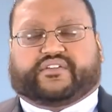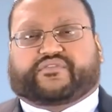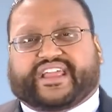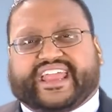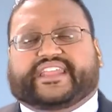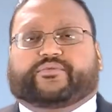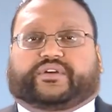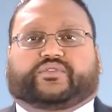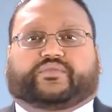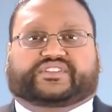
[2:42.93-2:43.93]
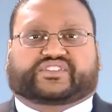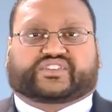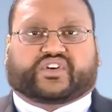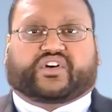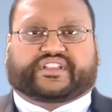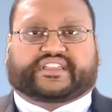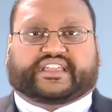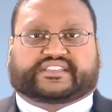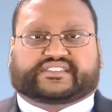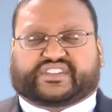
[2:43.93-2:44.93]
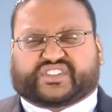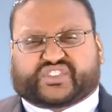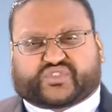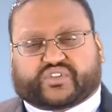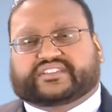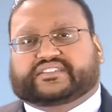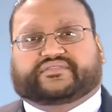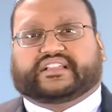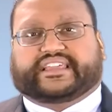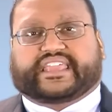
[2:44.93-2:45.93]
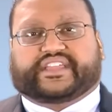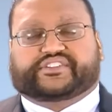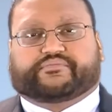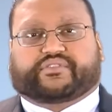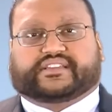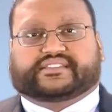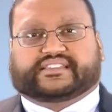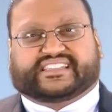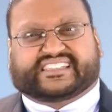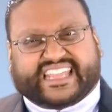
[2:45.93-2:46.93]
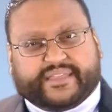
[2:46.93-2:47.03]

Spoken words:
for anyone who wants to guard against the destructive glycation processes